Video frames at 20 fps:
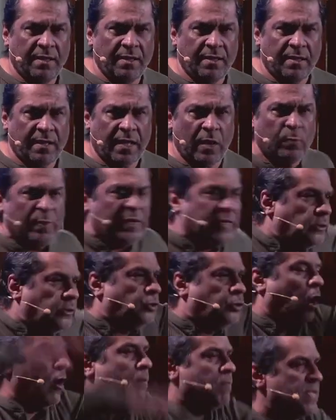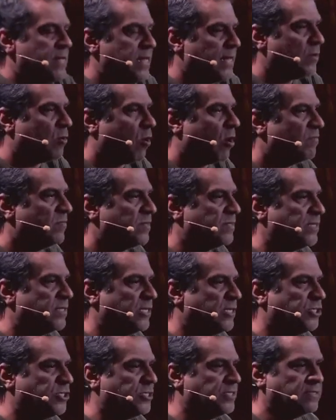how we dominate
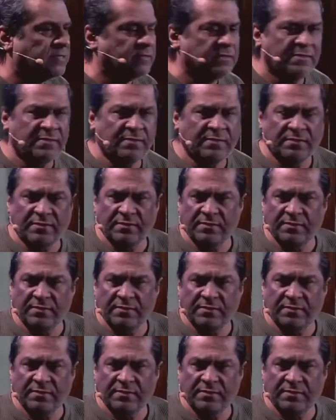conversations,